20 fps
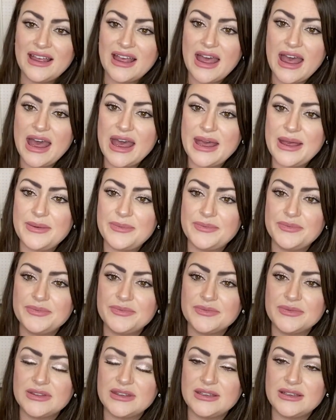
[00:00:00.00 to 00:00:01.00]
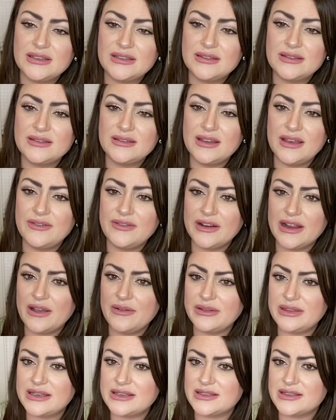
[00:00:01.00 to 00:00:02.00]
I forget
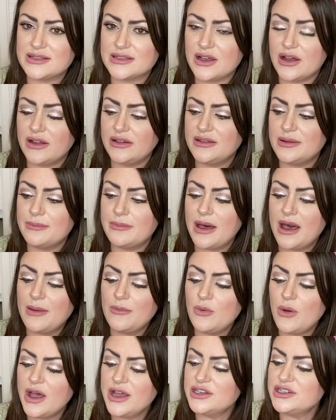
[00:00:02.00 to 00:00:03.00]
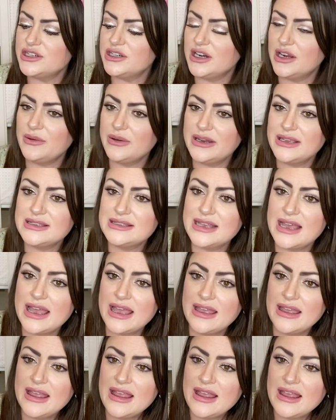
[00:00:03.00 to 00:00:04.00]
what this is called, the mom washer, I want to
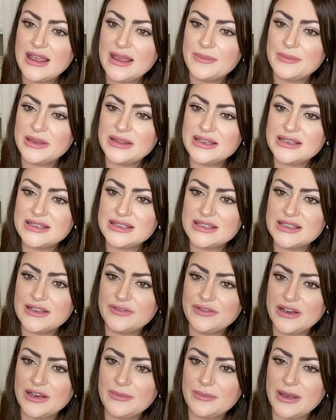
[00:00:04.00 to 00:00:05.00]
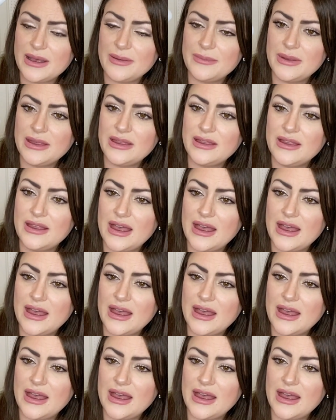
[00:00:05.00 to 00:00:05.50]
say, but this is the Freedom Mom,